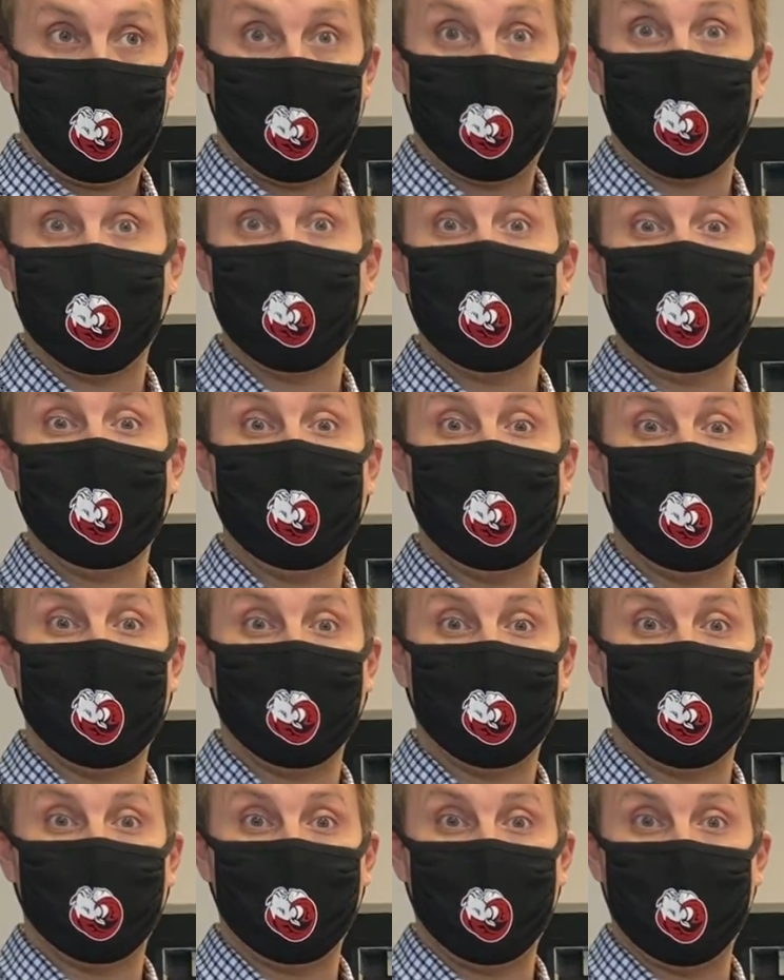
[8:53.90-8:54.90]

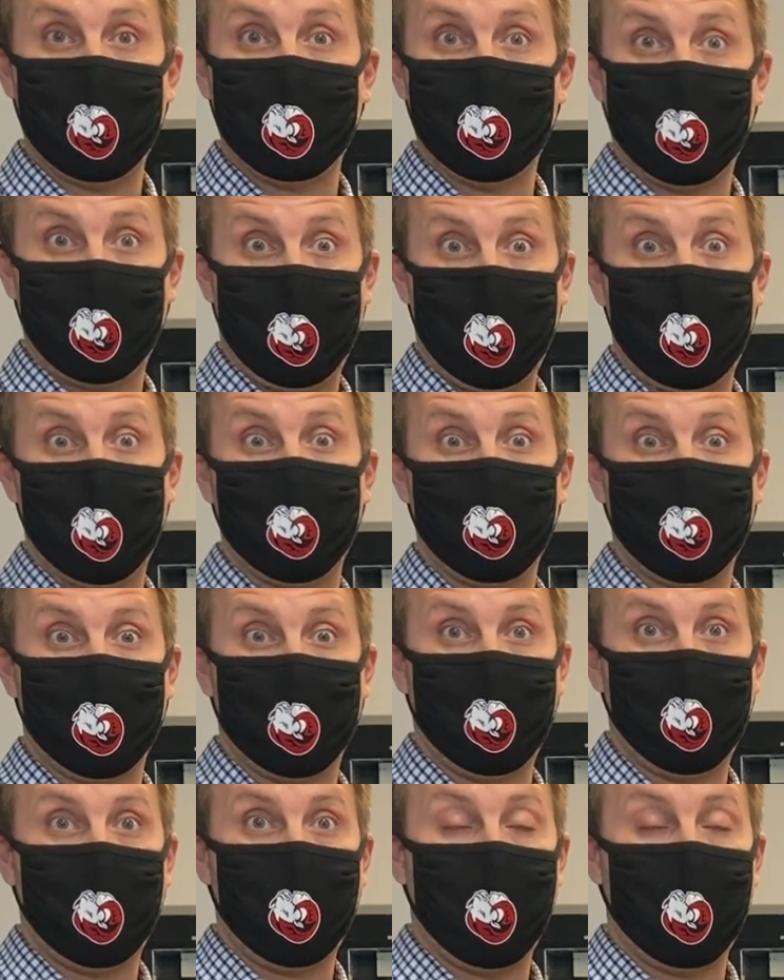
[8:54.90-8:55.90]
breathing re-education,
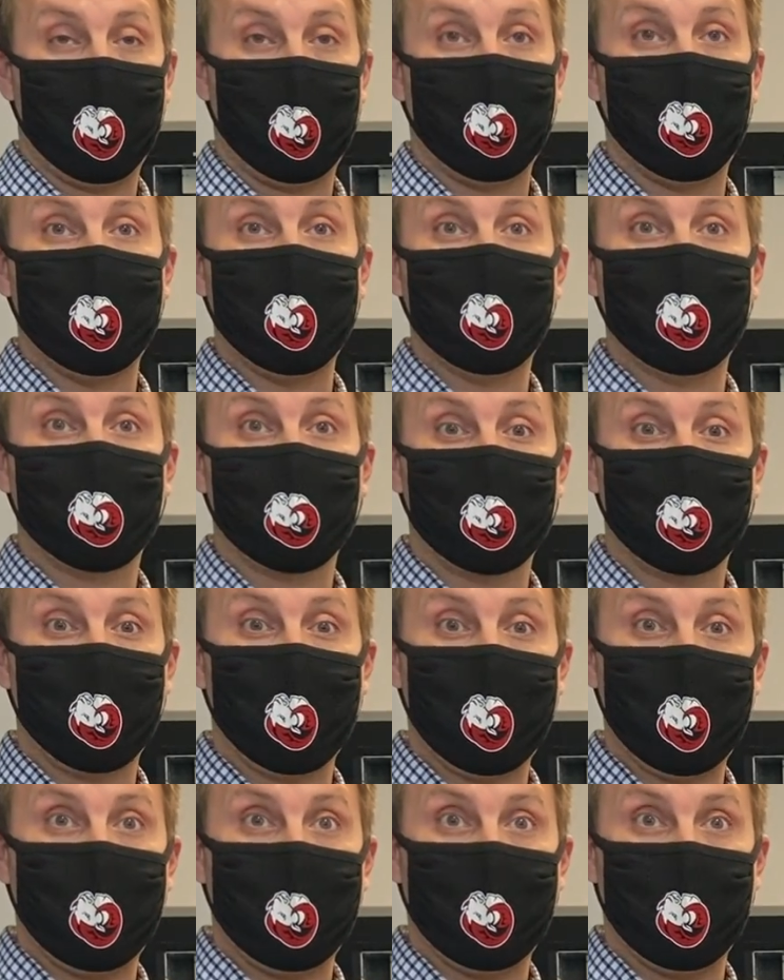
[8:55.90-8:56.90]
right? We want to
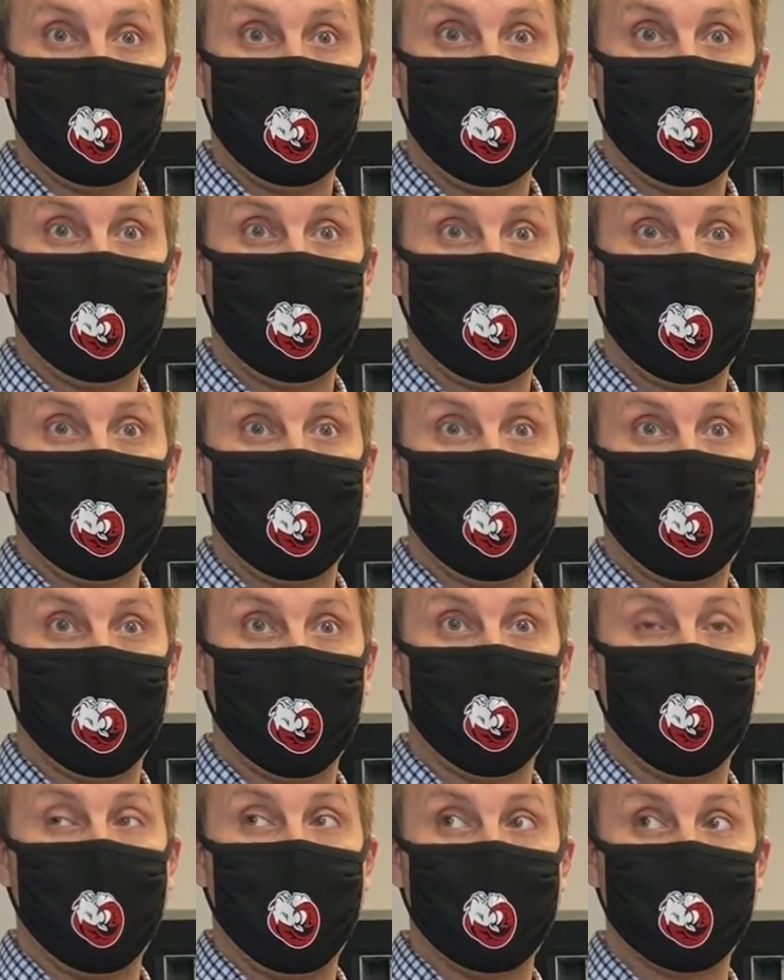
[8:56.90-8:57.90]
retrain kind of how the
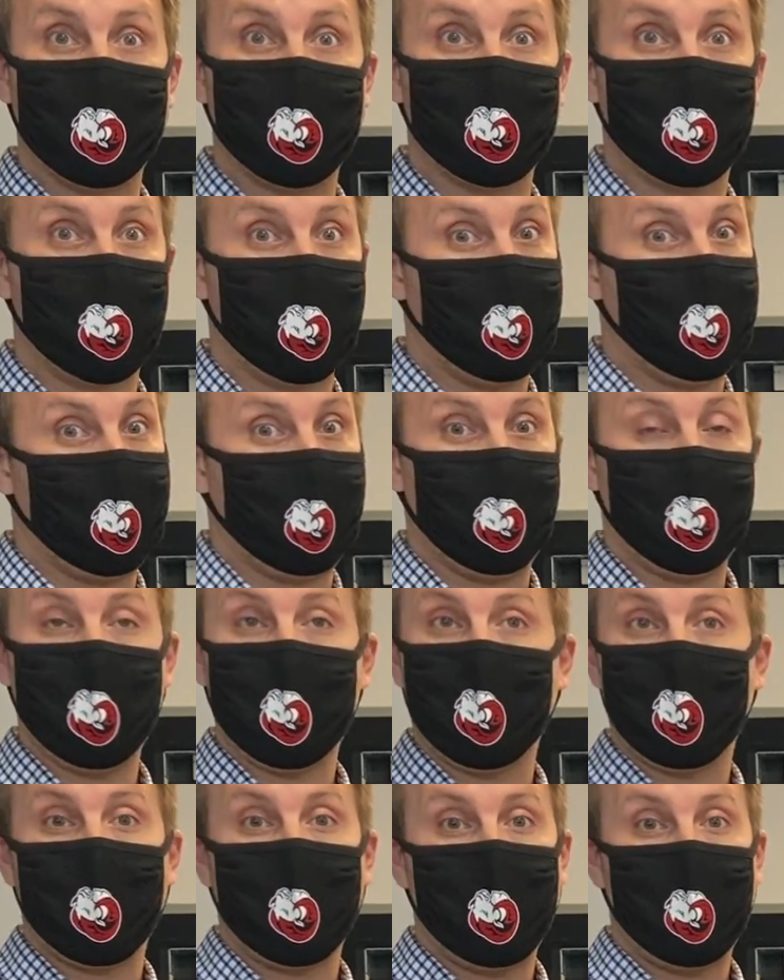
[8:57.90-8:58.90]
patient's breathing.
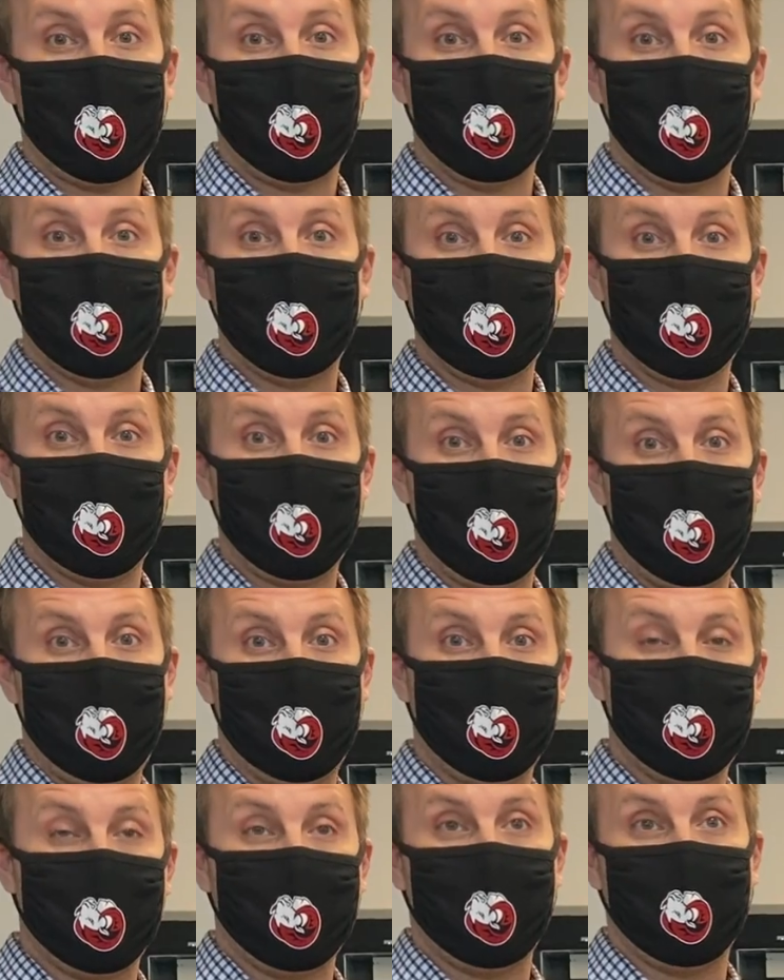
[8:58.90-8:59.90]
I made the
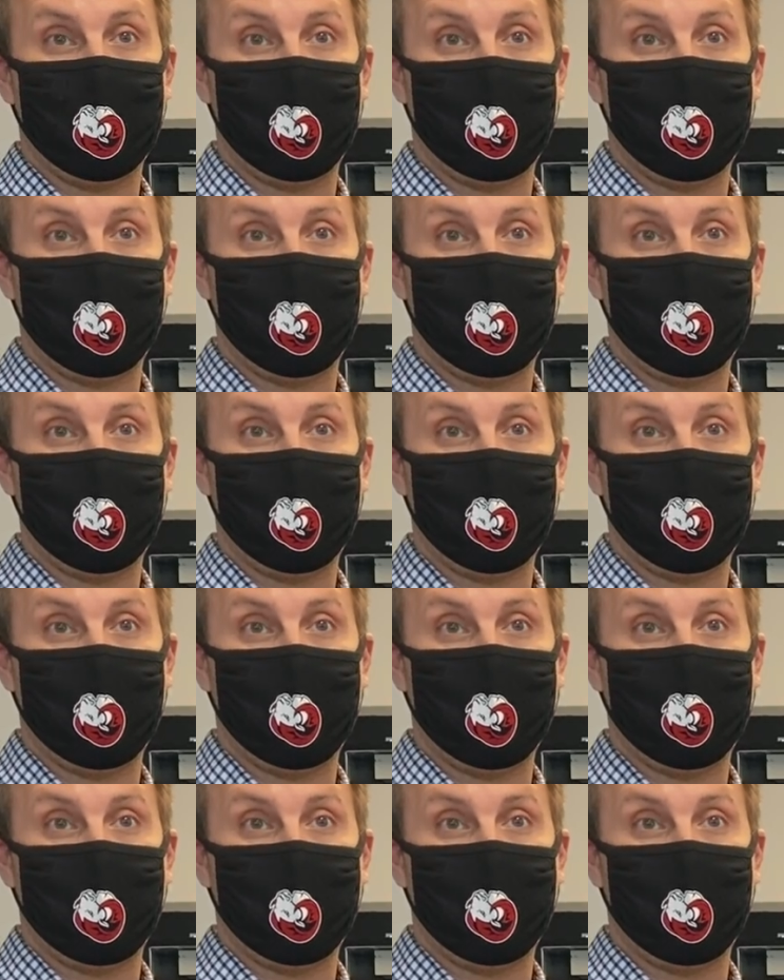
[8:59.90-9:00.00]
analogy in